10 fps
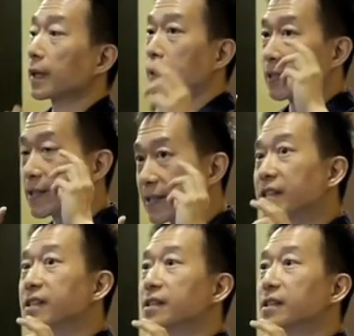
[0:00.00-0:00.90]
The
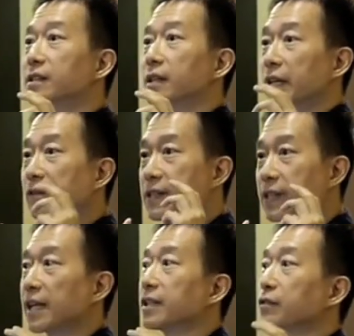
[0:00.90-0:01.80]
sensor, if it's
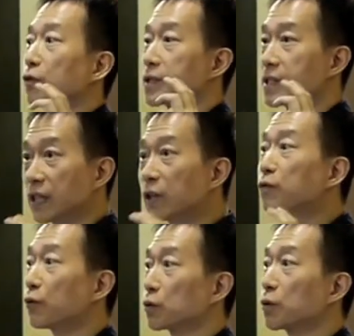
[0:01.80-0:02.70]
catered for still
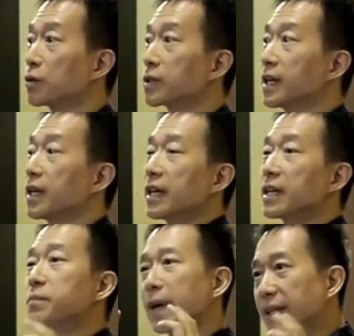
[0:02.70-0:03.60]
photos,
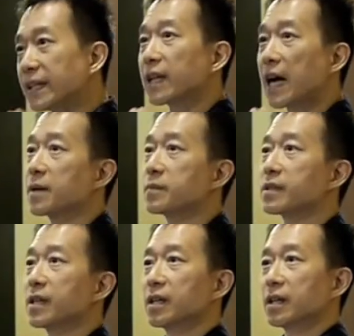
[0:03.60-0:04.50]
is many
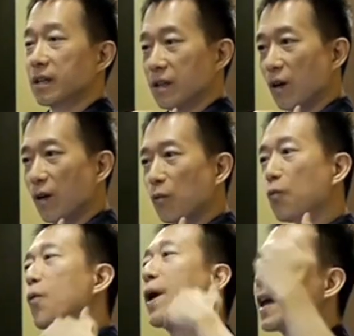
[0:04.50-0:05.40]
times
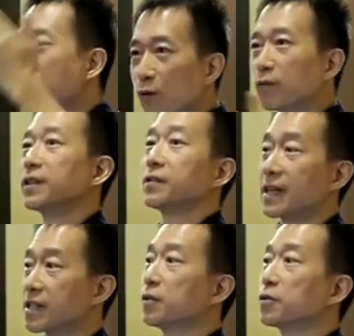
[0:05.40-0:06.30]
way over the
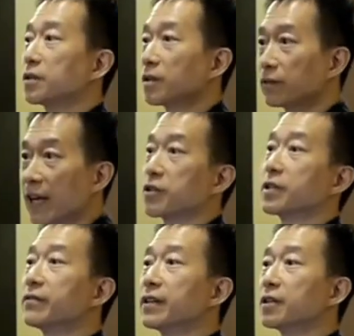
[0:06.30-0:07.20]
resolution of
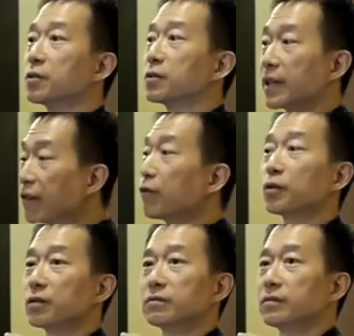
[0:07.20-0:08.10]
HD video.
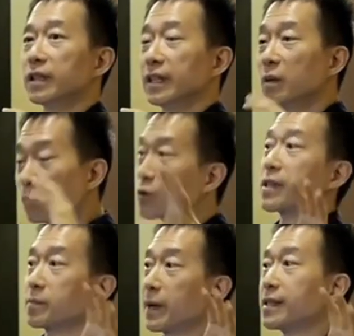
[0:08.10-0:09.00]
Therefore, the most
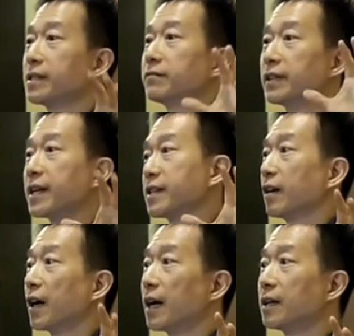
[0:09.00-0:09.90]
expensive
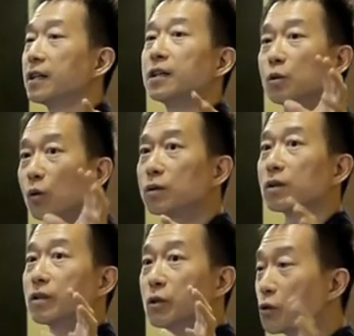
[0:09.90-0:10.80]
DSLR
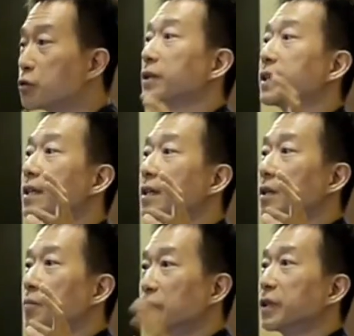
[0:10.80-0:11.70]
don't usually
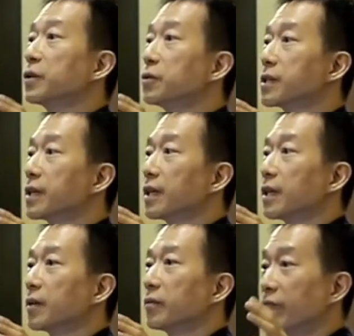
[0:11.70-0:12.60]
produce
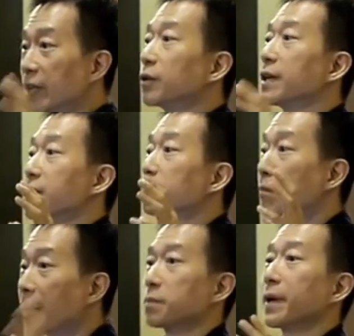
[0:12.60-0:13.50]
video that's
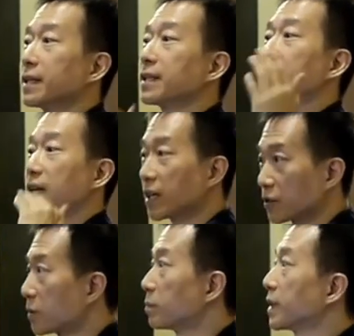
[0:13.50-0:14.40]
much better than a
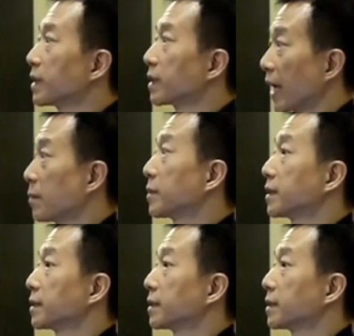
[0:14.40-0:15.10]
cheaper camera.